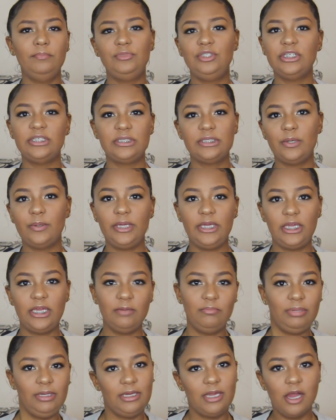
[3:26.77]
just so he
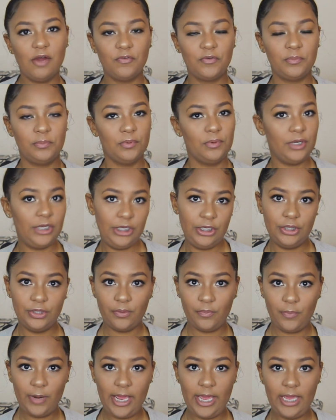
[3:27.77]
can be comfortable
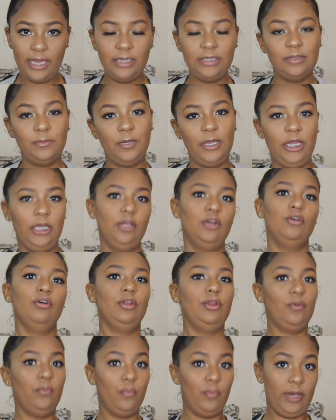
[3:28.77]
either way depending
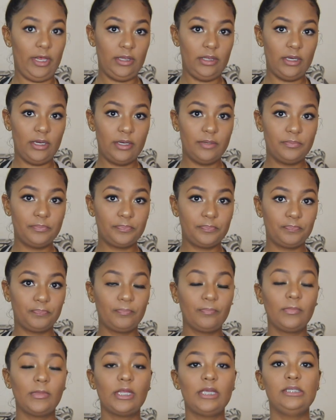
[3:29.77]
on the weather.
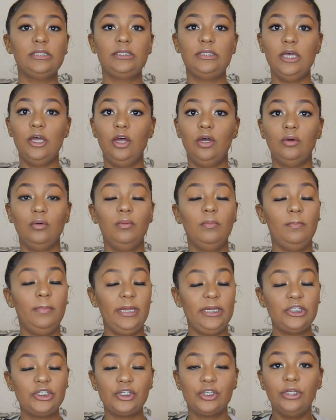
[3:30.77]
So
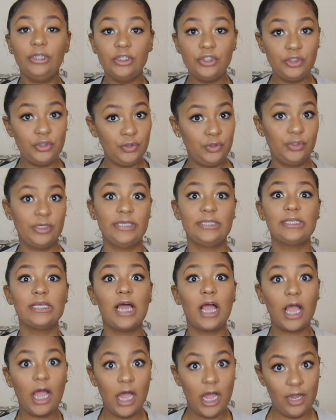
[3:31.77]
make sure that you dress
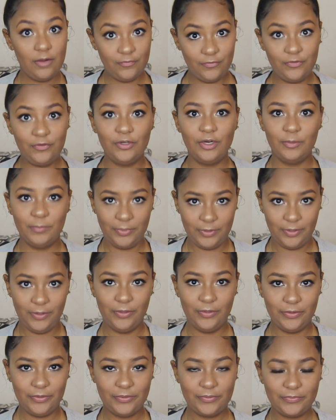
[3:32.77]

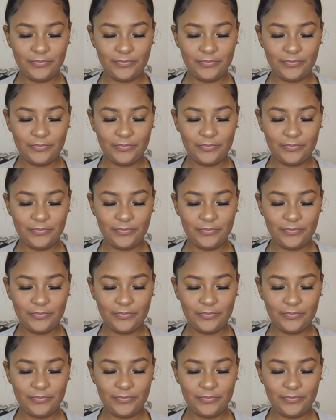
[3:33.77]
comfortable.